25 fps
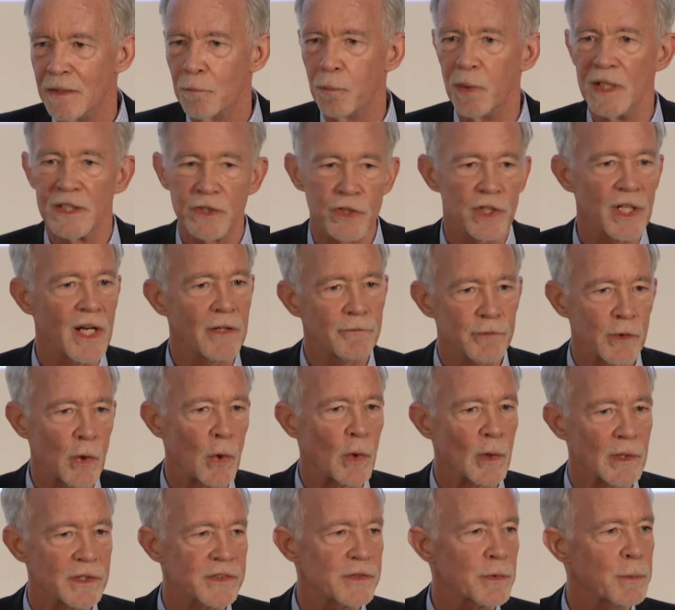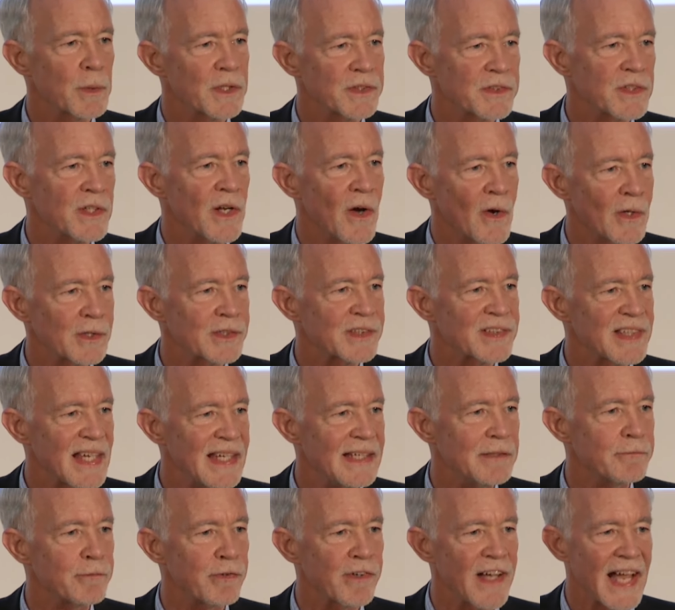which of course was not
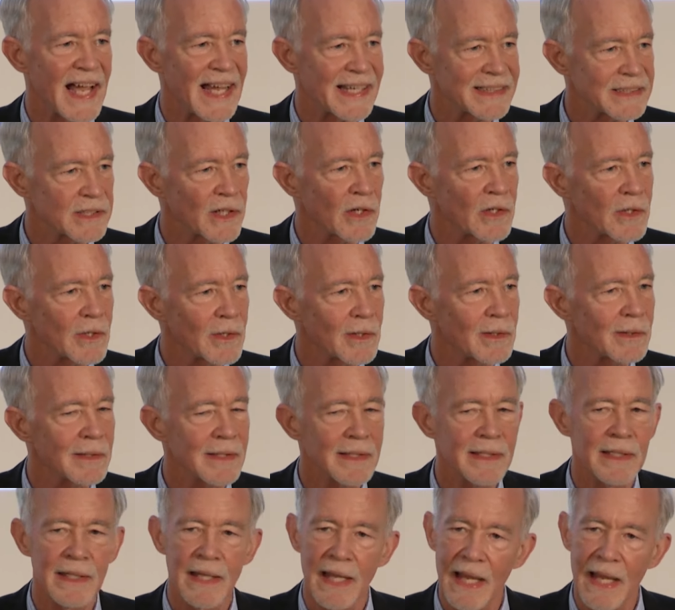safe at all.